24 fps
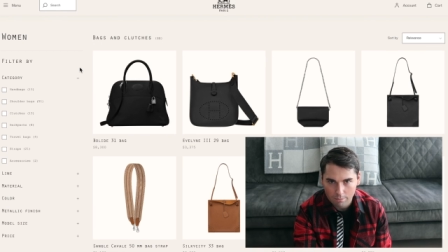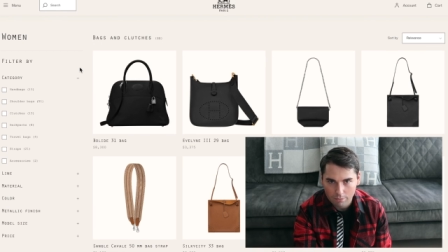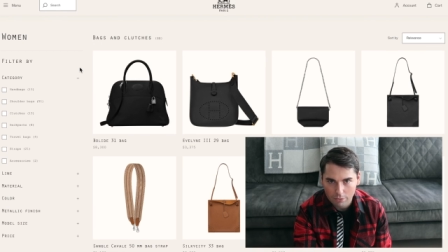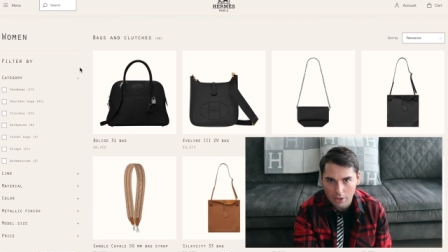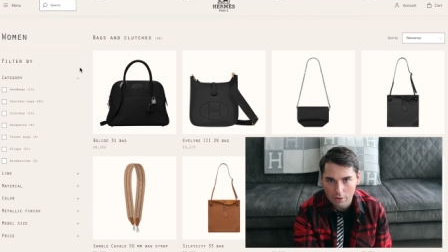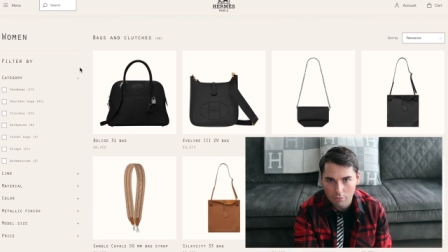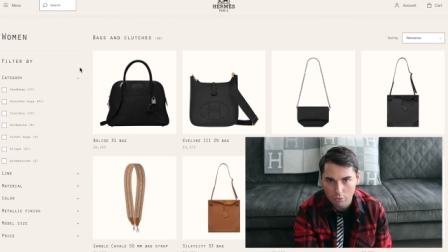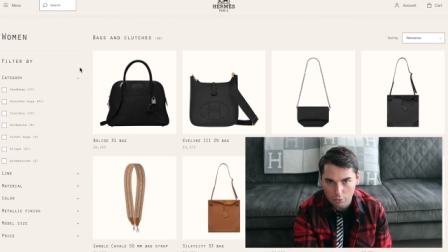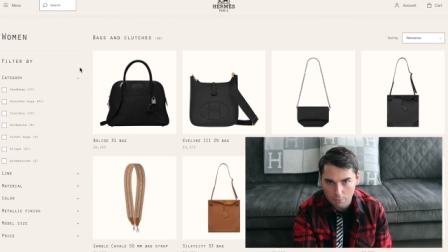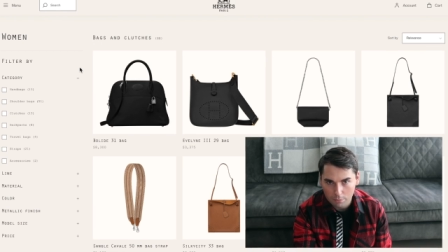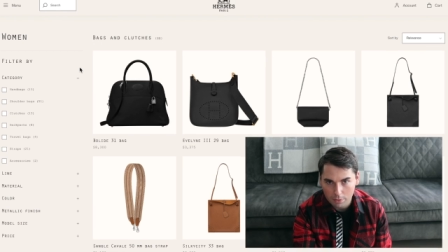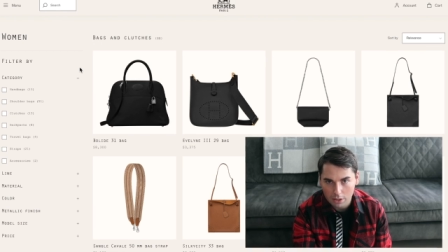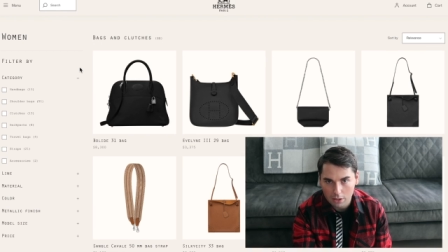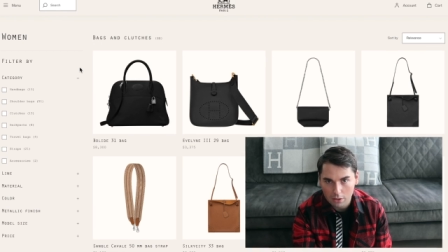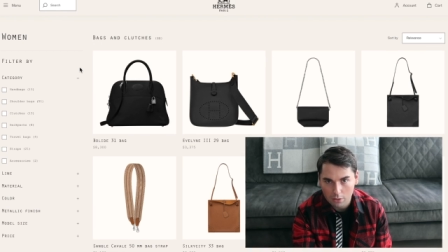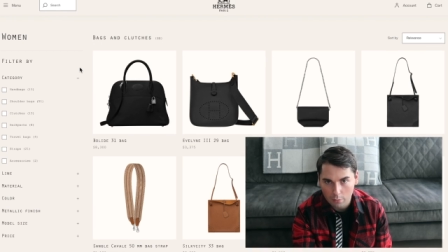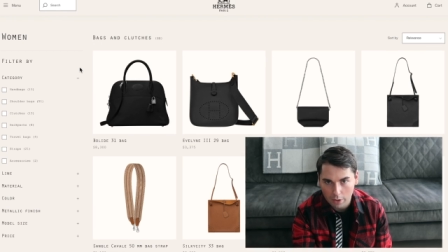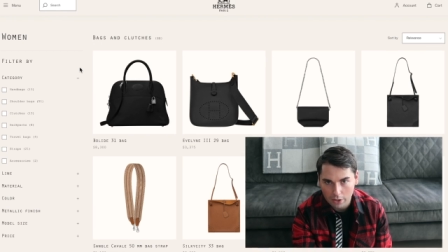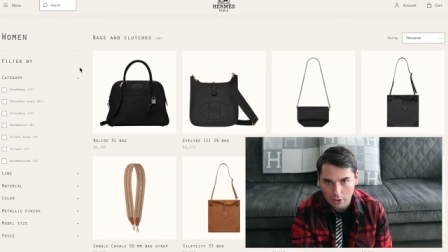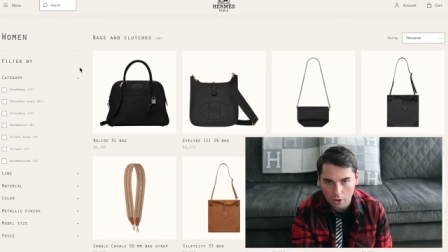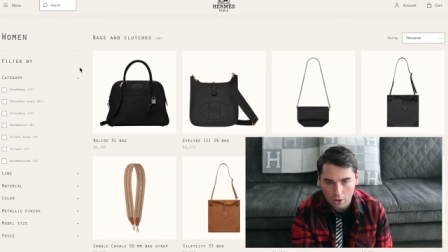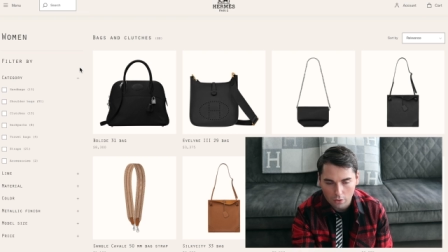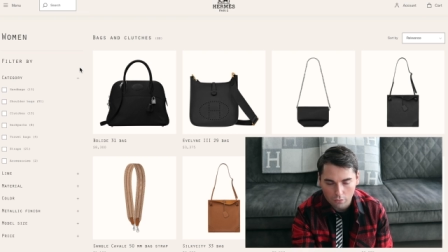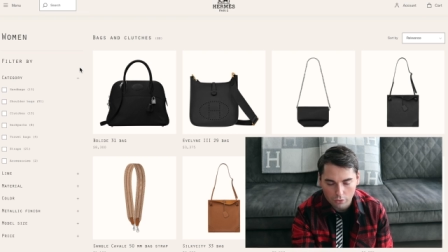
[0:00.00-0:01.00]
It would be
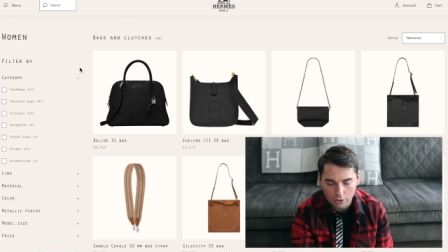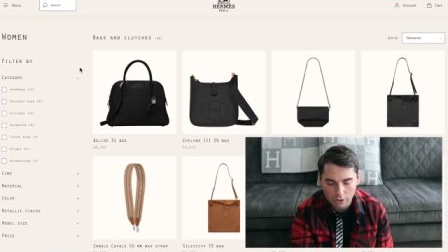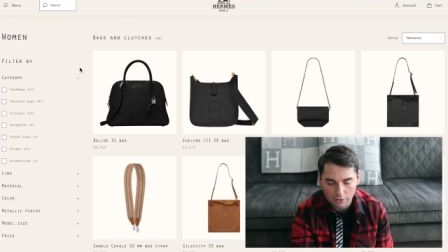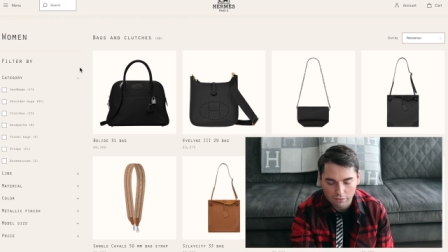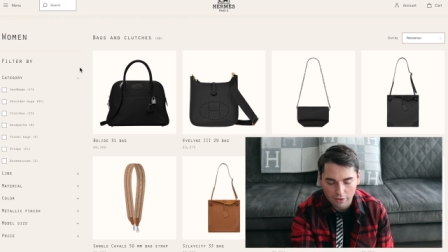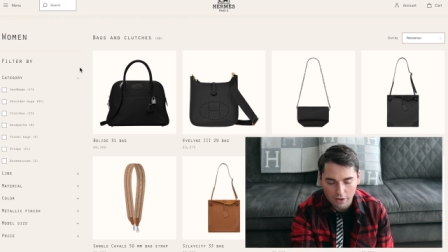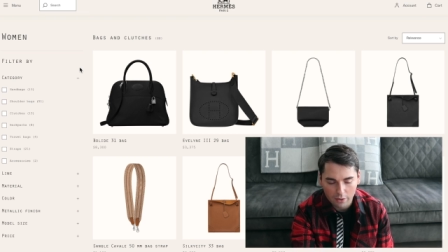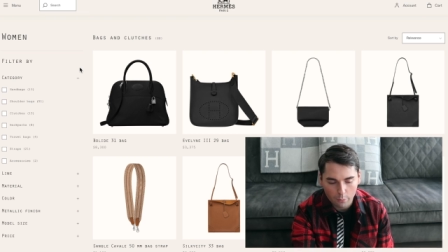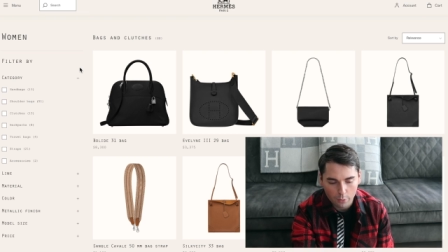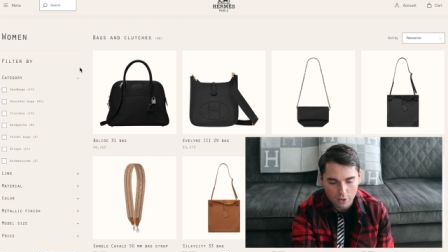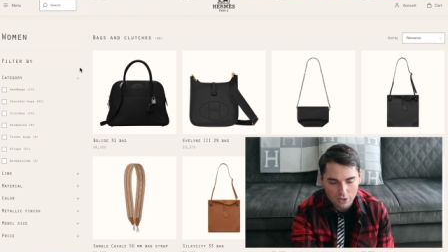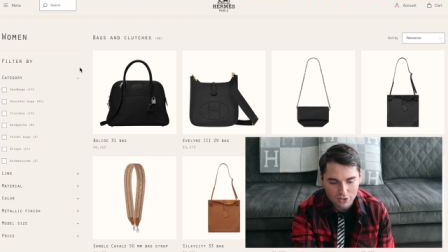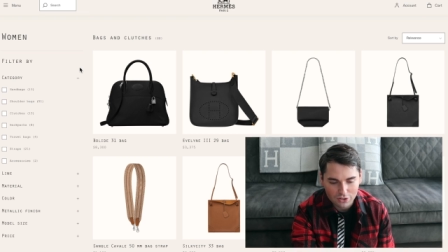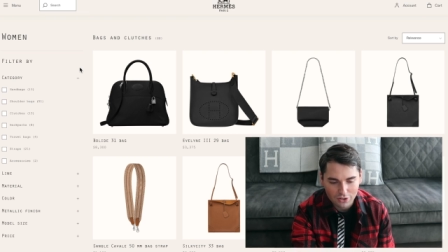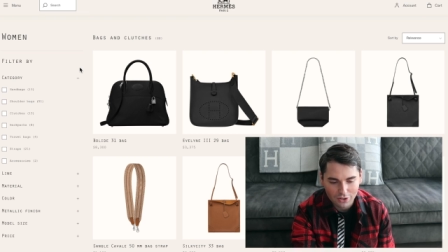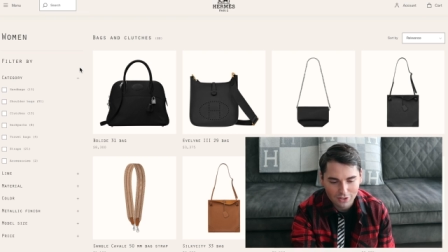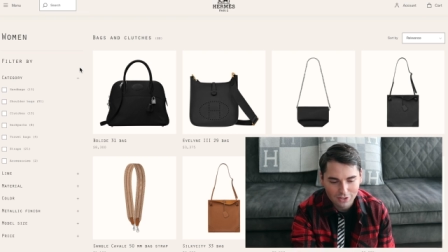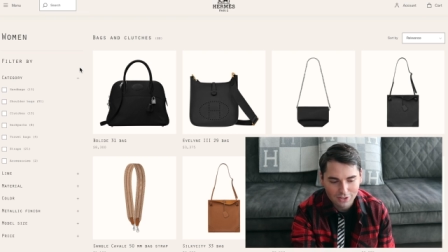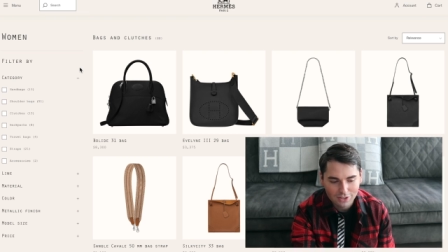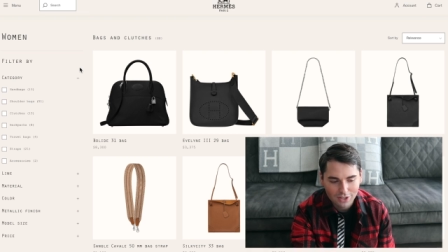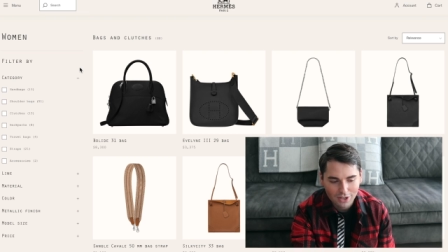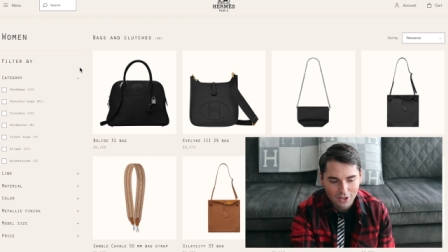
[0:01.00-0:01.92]
quite awkward if I wasn't.